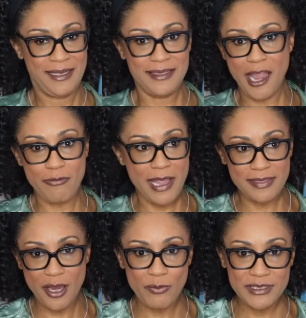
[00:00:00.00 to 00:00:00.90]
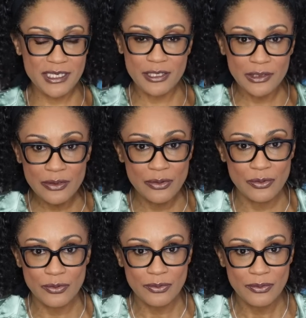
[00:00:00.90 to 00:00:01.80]
That right there was the
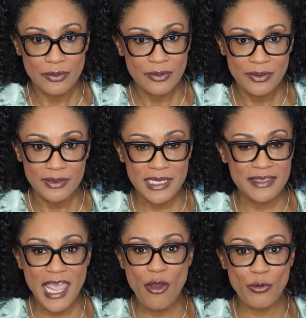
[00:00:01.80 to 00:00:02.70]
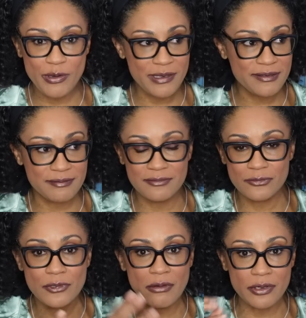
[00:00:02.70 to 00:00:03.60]
clue that they were
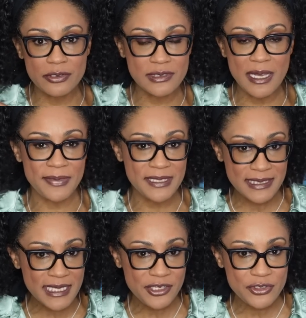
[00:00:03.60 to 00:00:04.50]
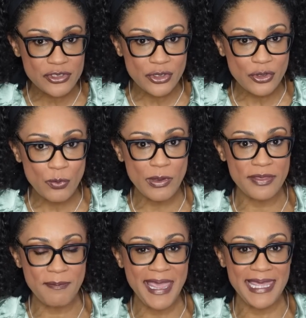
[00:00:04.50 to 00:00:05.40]
going to do something sinister
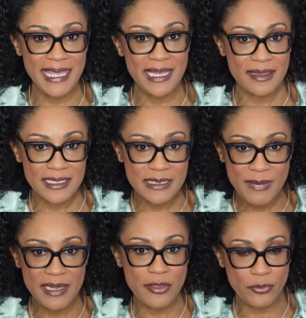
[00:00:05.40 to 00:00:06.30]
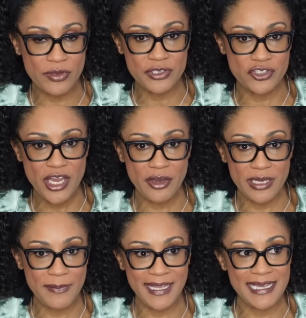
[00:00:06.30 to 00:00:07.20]
with making this money through this
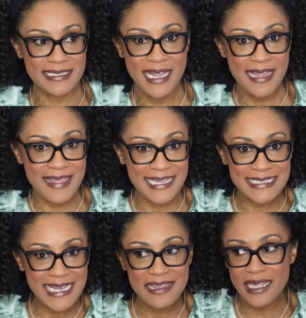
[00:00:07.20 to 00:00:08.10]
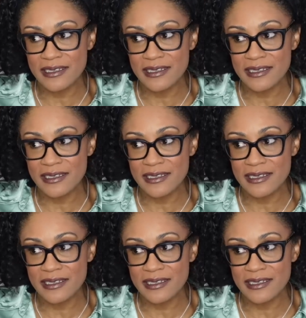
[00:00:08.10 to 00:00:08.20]
charity, because they said they